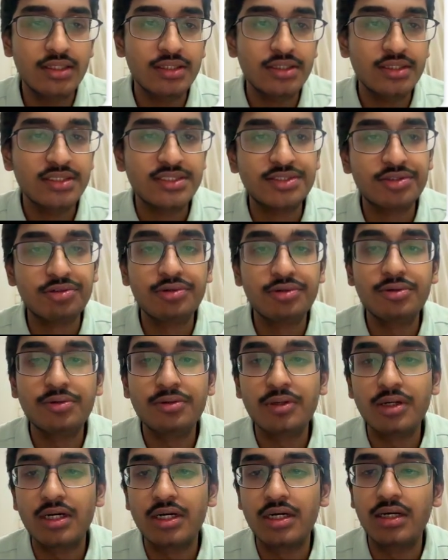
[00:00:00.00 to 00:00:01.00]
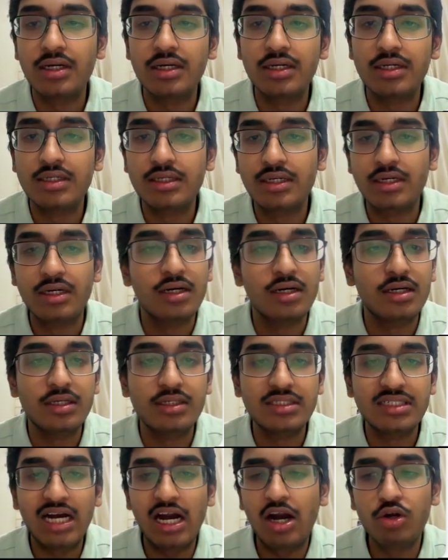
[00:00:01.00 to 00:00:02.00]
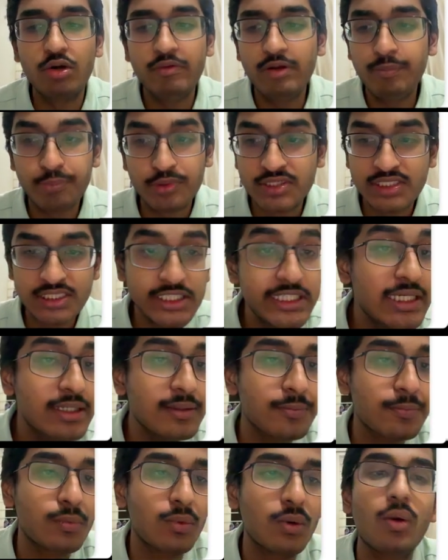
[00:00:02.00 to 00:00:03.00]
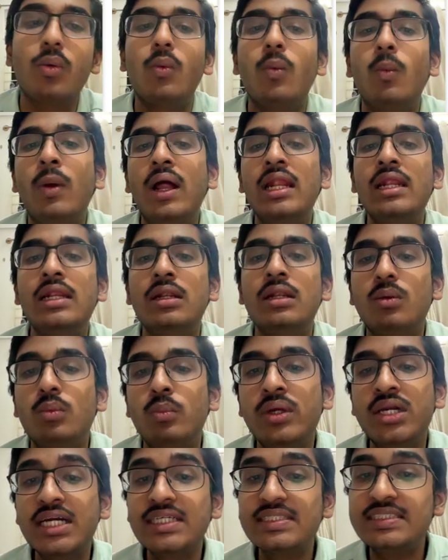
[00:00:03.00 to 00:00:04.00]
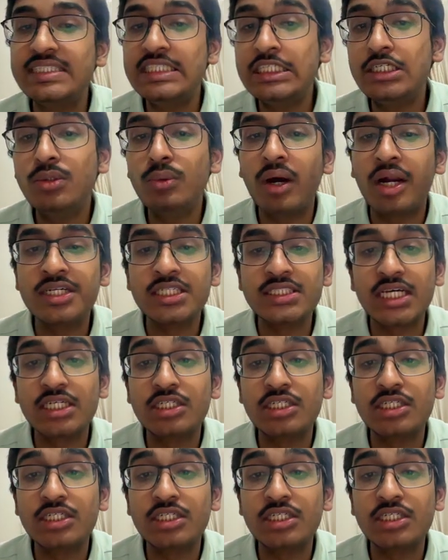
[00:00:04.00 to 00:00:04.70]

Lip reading: So how do we proceed? Well, we can seek to understand